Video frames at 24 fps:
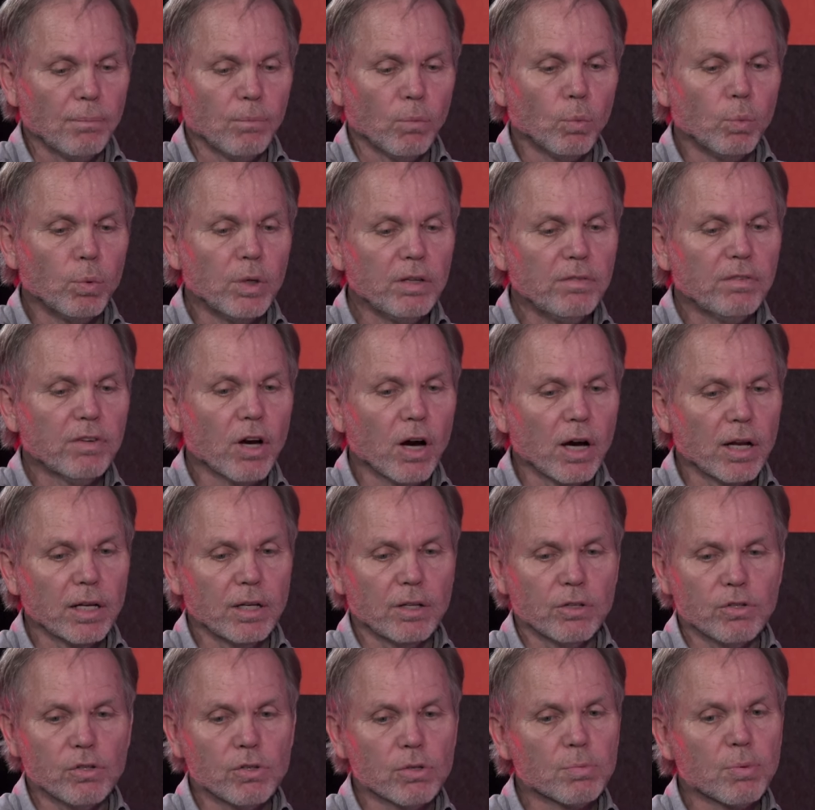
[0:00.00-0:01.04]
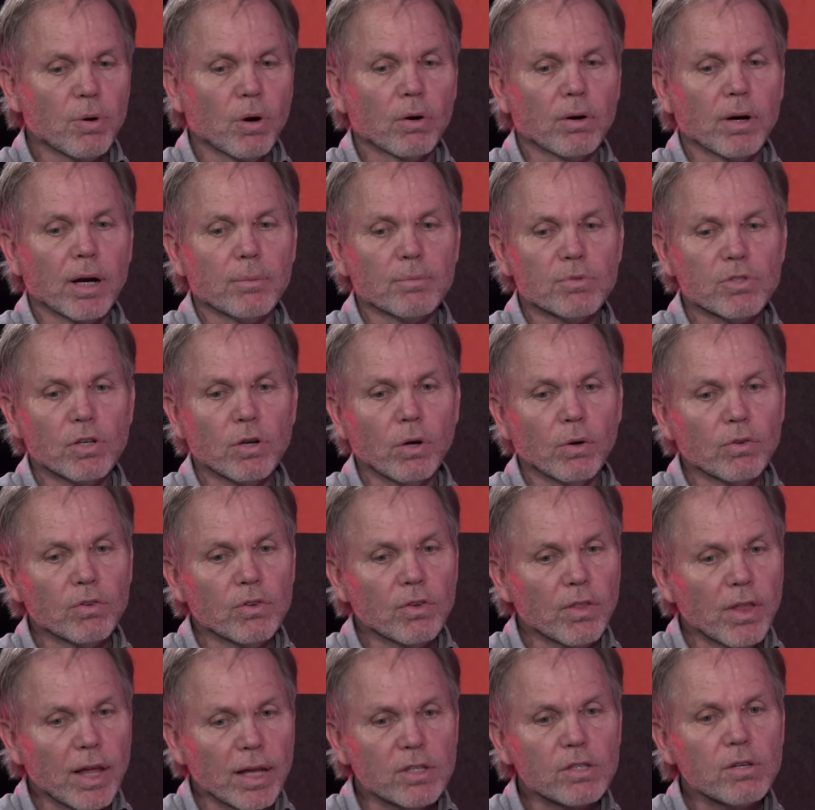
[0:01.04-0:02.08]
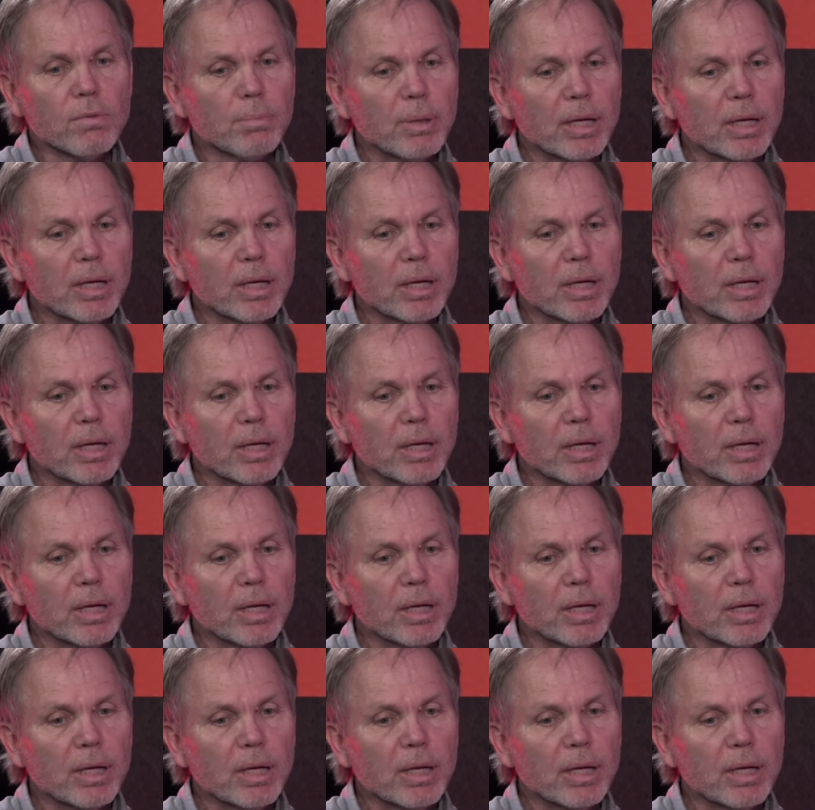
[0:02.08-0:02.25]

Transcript: We've Got Issues programs knows that that's a